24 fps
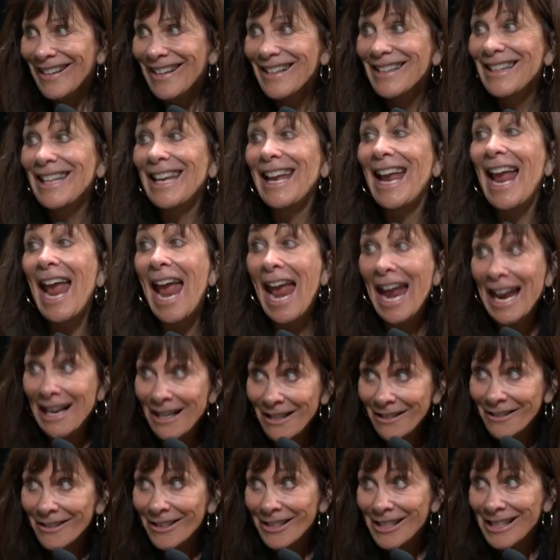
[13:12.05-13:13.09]
the
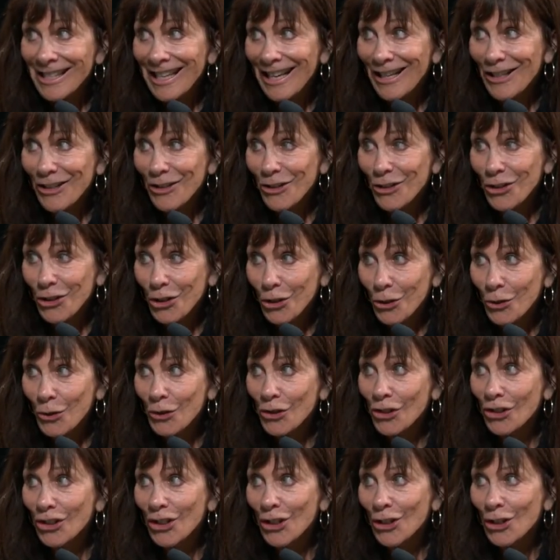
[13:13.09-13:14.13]
angles that you
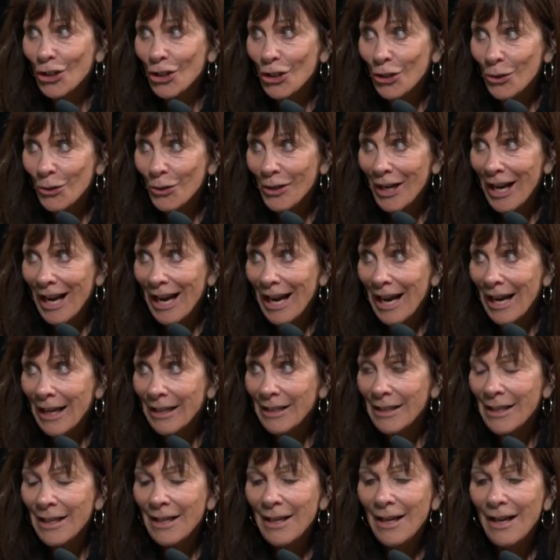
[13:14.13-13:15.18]
choose to shoot at,
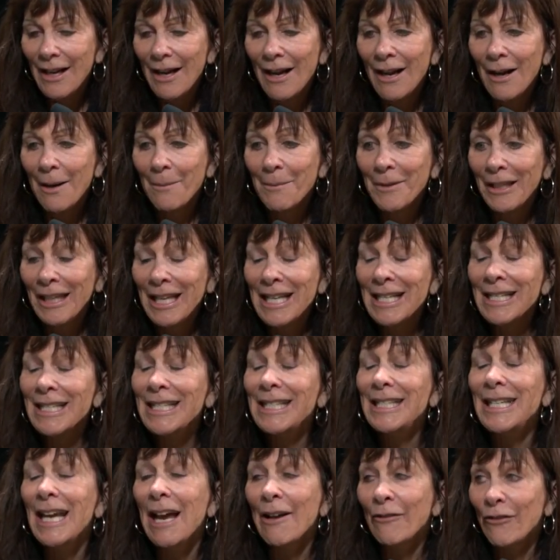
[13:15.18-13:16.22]
um, can
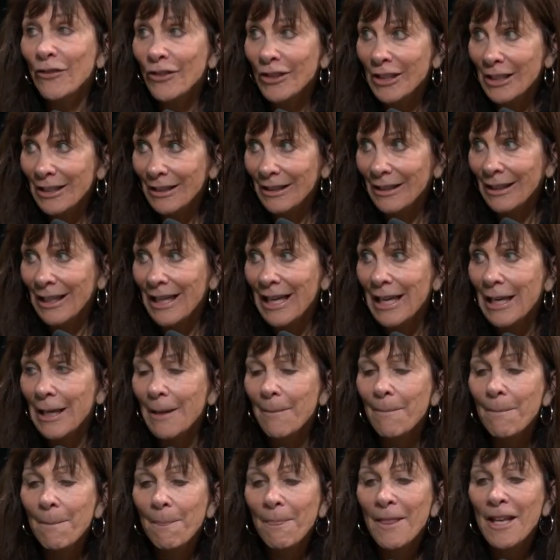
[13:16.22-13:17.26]
definitely
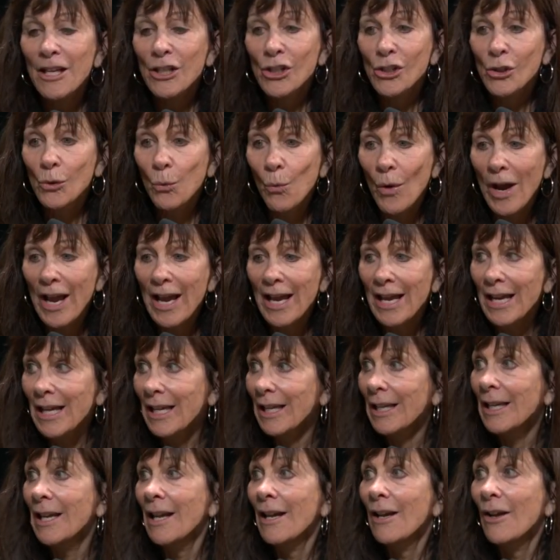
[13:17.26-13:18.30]

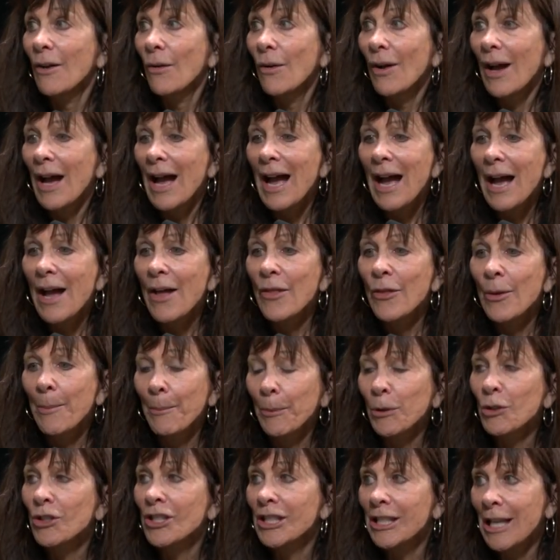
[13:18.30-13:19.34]
sway the
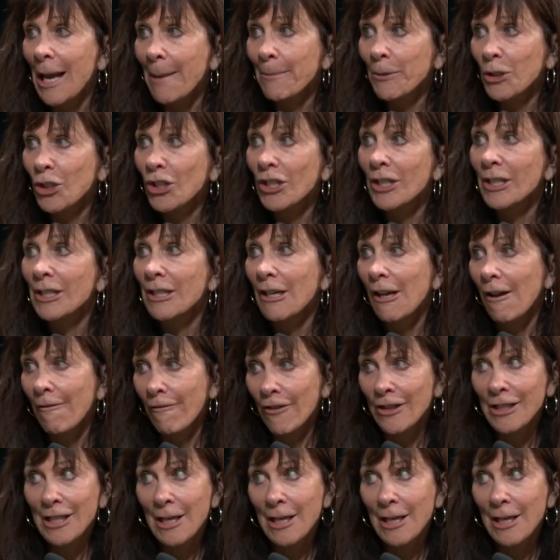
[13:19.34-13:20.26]
perception of an